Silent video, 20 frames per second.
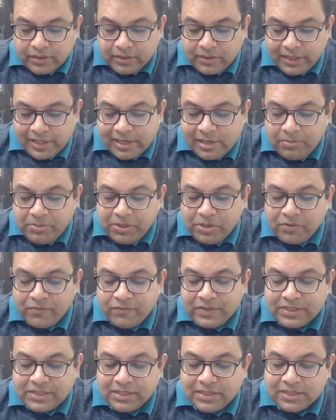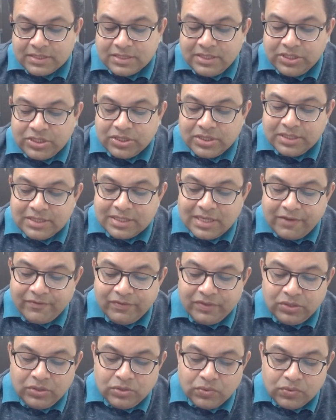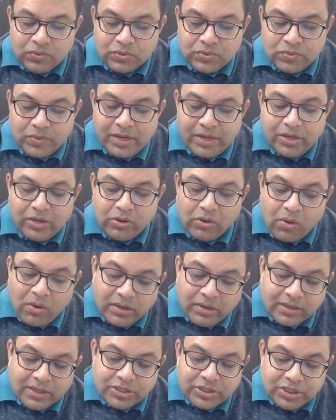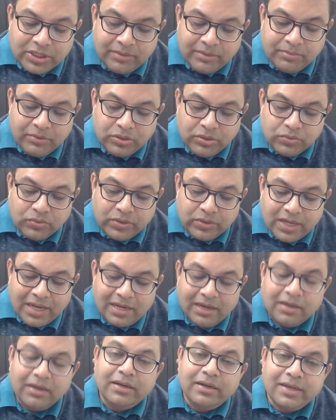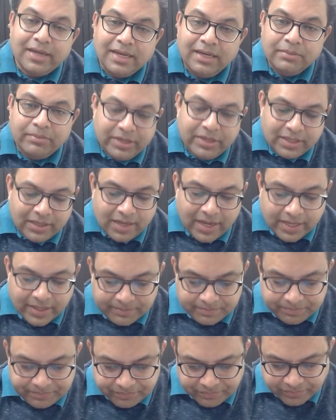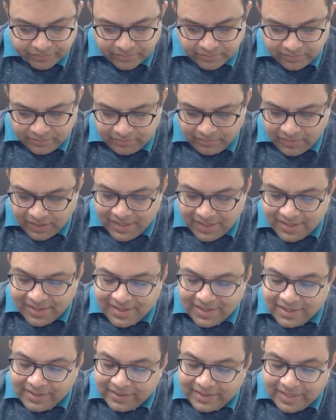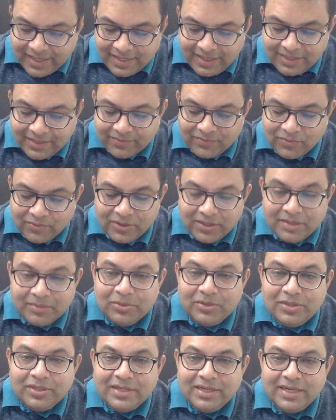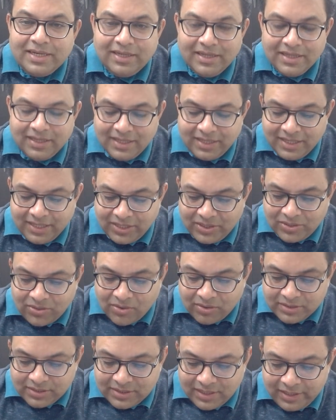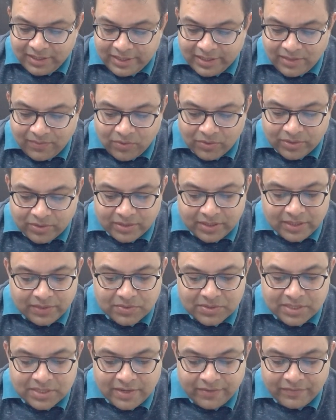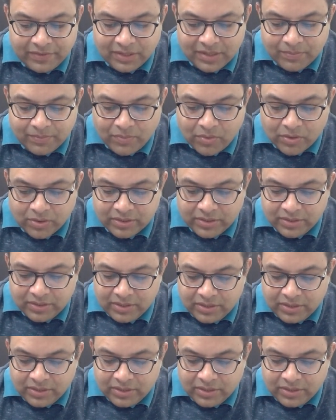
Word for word: little bit of ascetic's nature is left in those who are not ashamed to tell a deliberate lie. Then what the Buddha did, he tossed the little water that was left in the pot.